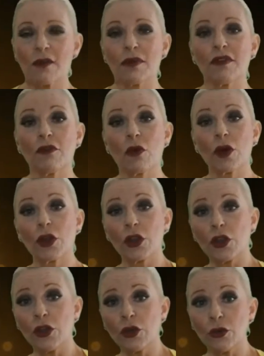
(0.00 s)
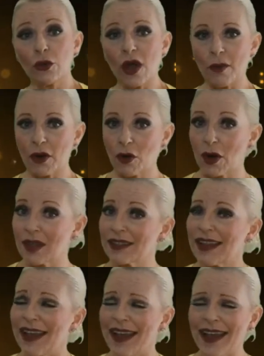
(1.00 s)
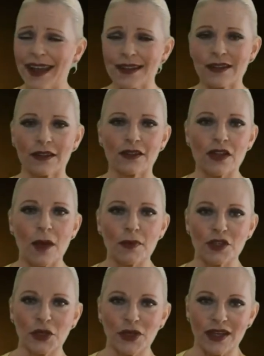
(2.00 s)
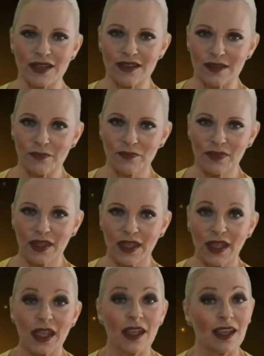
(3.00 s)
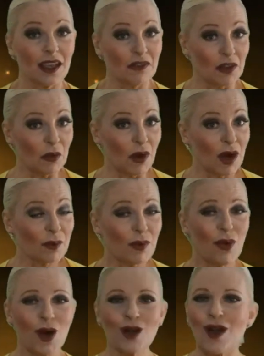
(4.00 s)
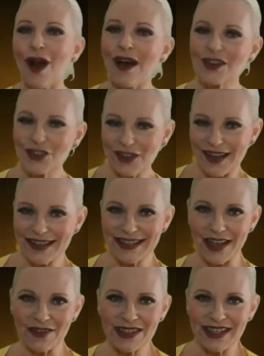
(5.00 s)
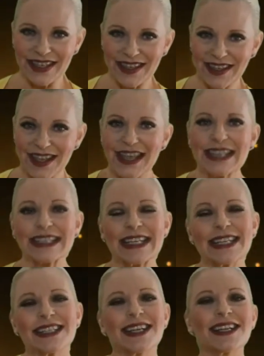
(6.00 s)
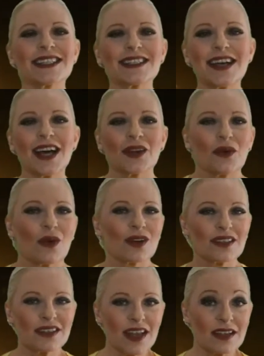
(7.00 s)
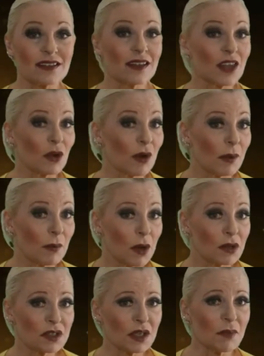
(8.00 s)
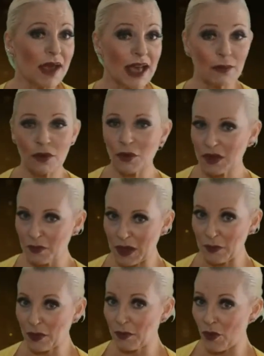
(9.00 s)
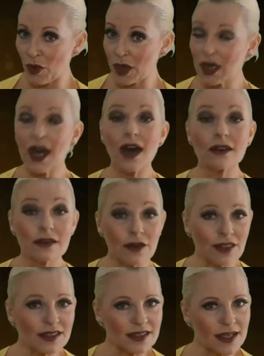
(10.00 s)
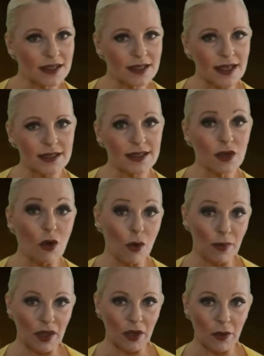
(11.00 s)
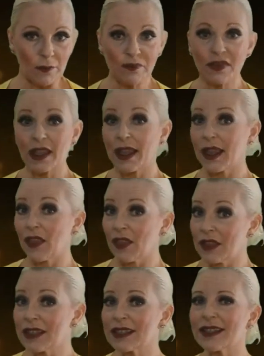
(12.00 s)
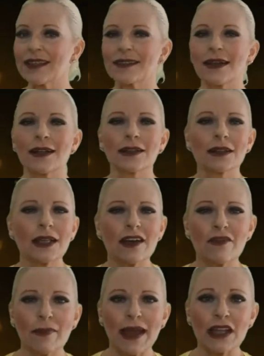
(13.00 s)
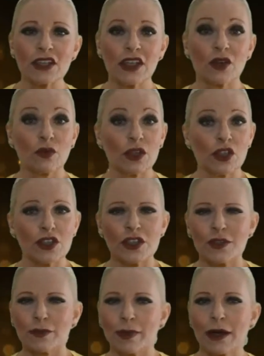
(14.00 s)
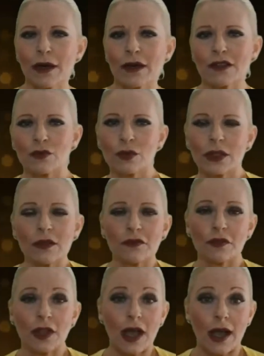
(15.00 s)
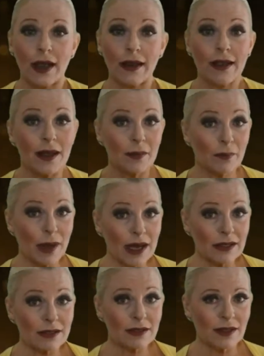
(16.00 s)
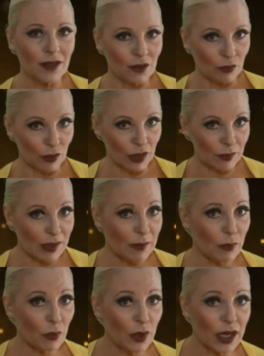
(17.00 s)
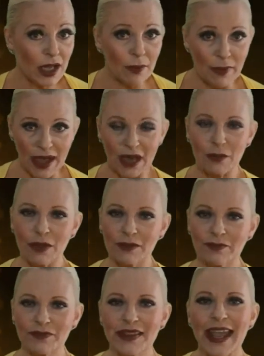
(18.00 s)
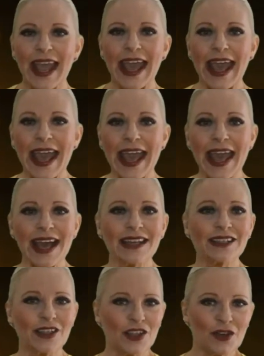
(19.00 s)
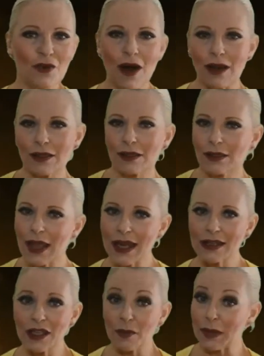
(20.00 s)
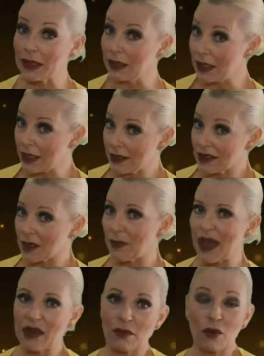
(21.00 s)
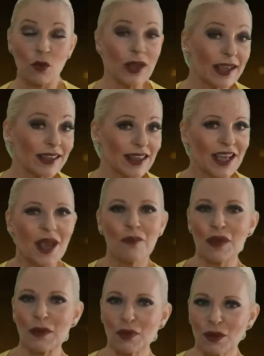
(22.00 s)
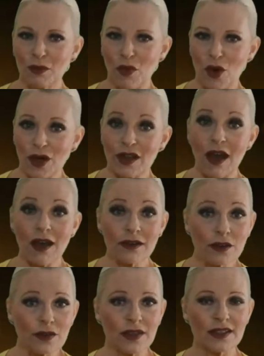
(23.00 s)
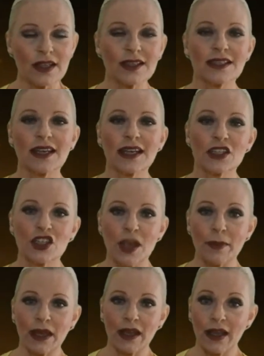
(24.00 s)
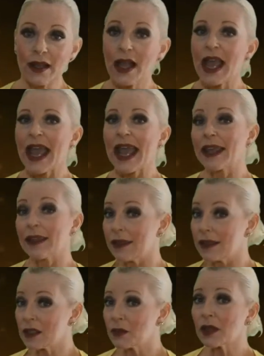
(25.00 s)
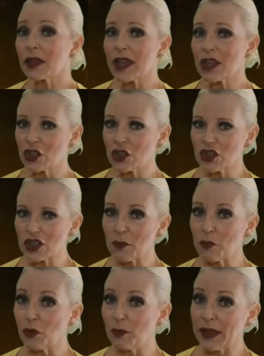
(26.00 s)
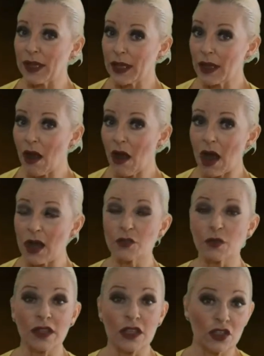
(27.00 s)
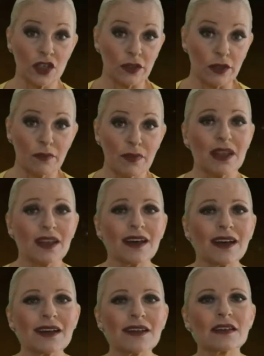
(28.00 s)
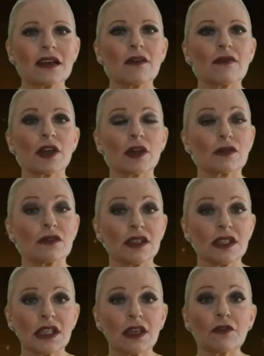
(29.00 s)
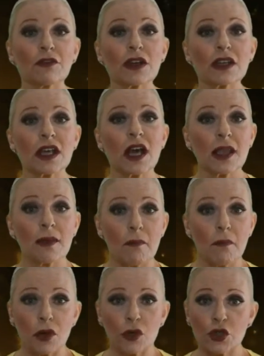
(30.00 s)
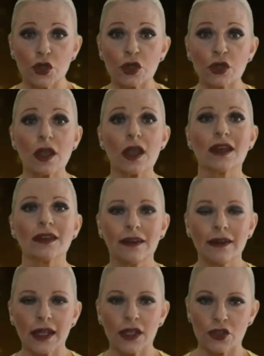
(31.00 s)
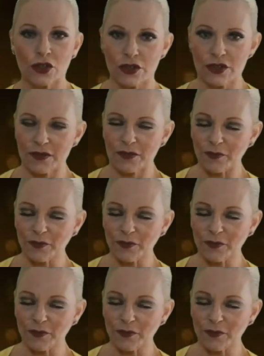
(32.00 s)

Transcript: before you come across excellent opportunities. If you are born on July 17th, sunsigns.org says that you are most compatible with people born under the sun sign Scorpio. And this is a love match in which sparks will fly, but will be pretty compatible and you are likely to be least compatible with people born under the sun sign Gemini. And this relationship will be at odds with each other because of their different emotional natures.